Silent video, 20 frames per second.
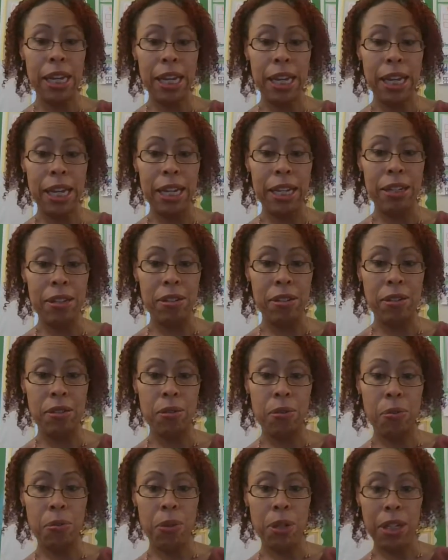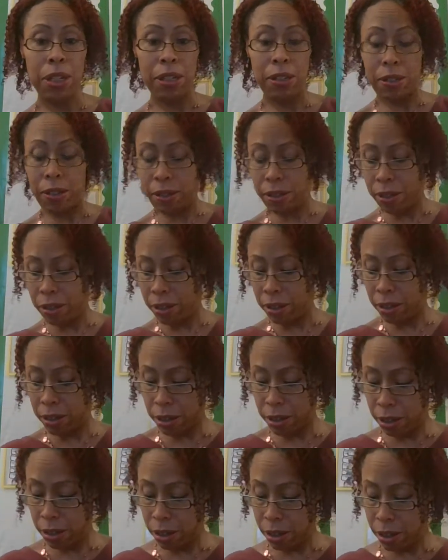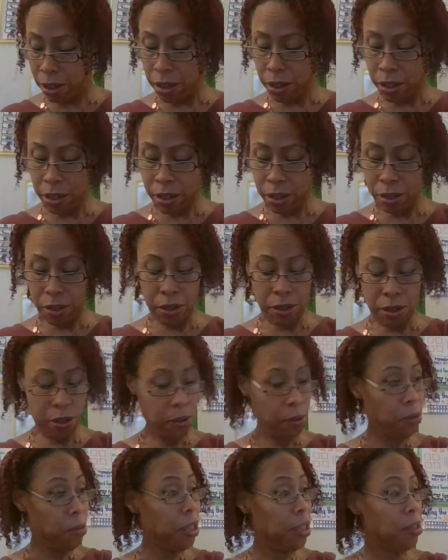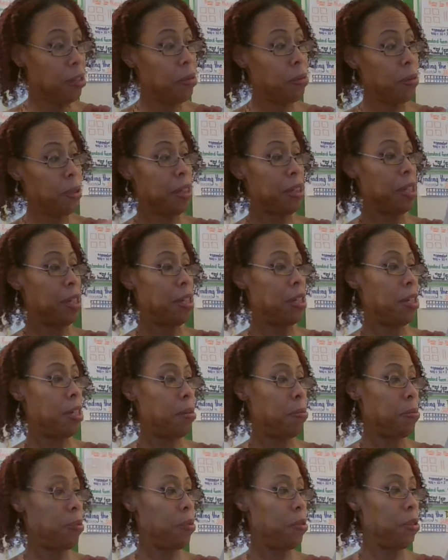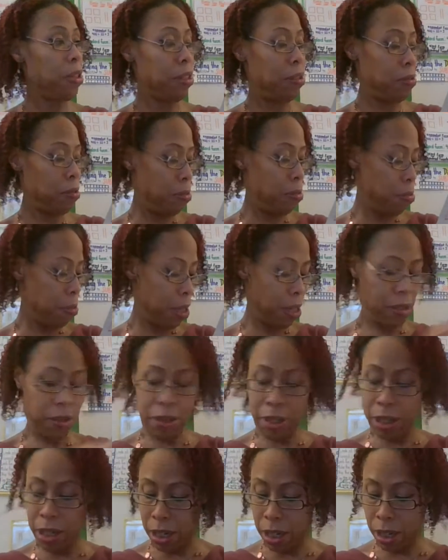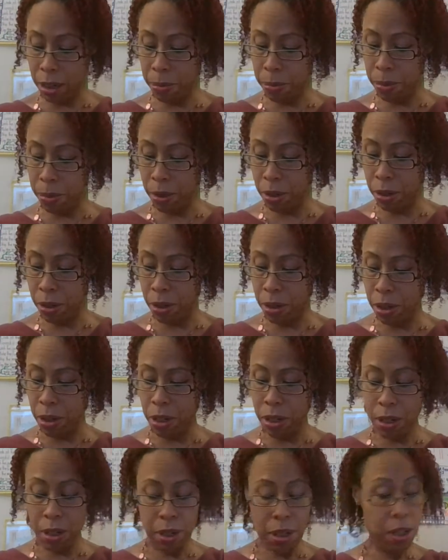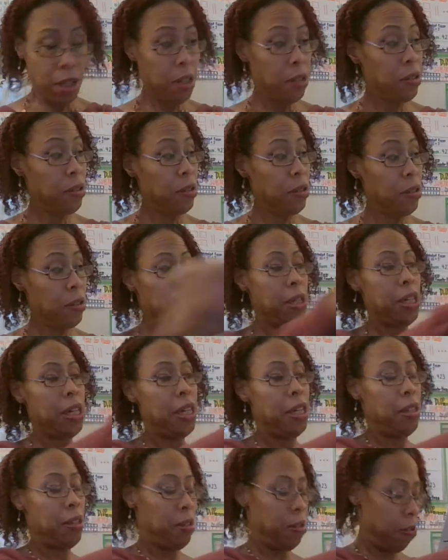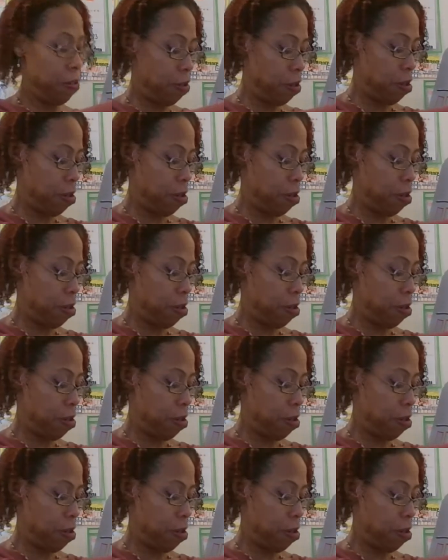8 ones. So let's write that number. Let's replace that number. So we have